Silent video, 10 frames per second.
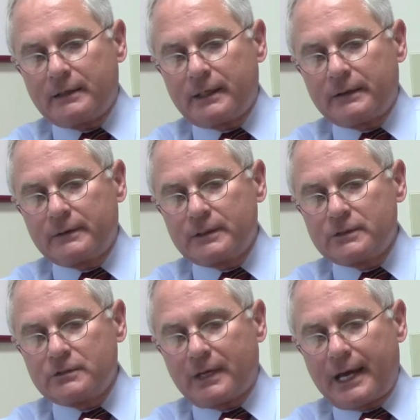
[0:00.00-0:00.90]
like
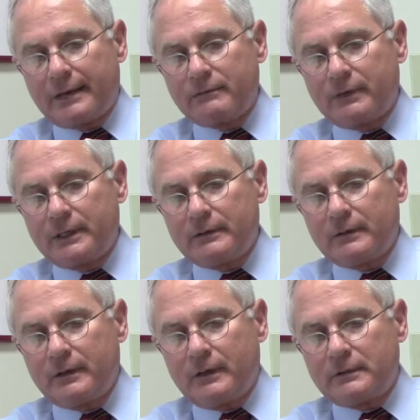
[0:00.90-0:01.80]
this to activate
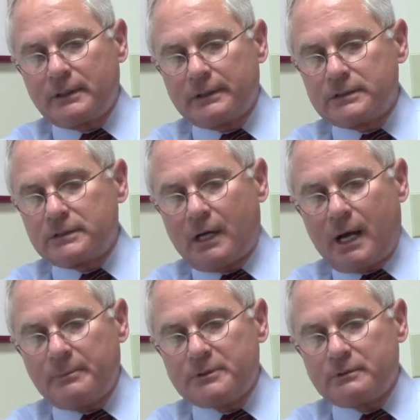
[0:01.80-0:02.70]
it till it
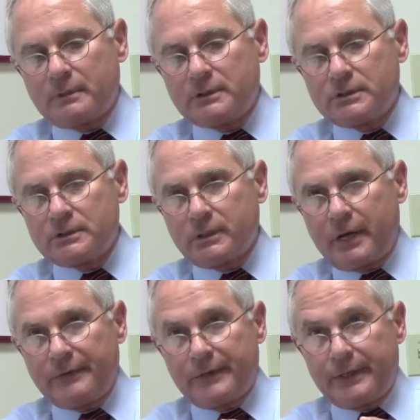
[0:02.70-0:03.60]
stops, and then just
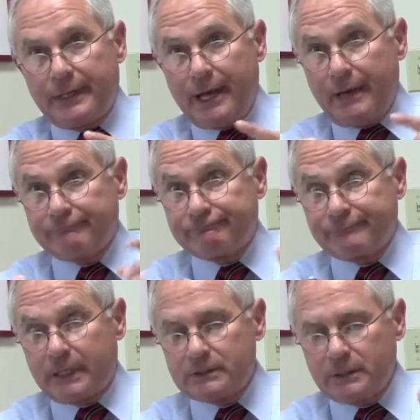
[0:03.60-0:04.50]
slide the key out.
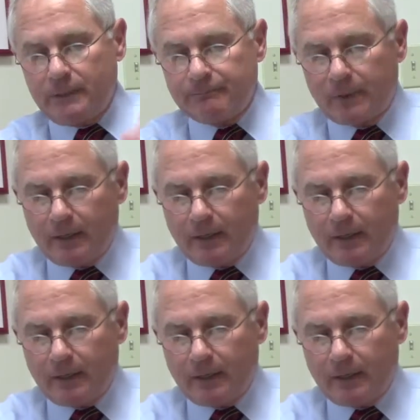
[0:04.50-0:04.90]
That's it.